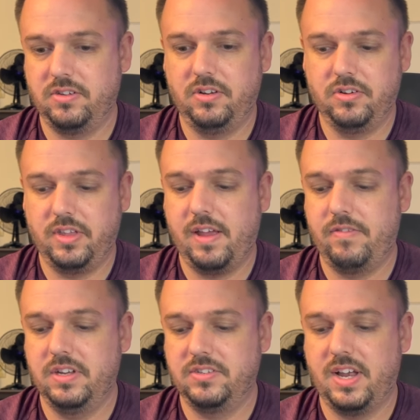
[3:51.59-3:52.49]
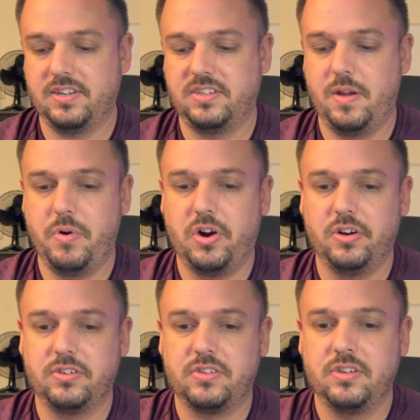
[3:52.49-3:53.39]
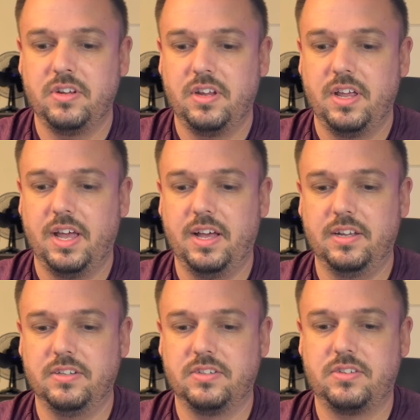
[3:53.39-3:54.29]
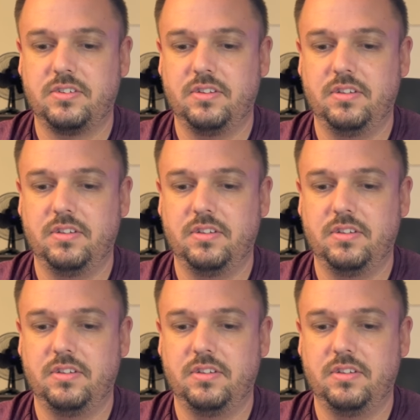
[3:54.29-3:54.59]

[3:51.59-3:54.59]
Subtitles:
you know, they have the exact same art as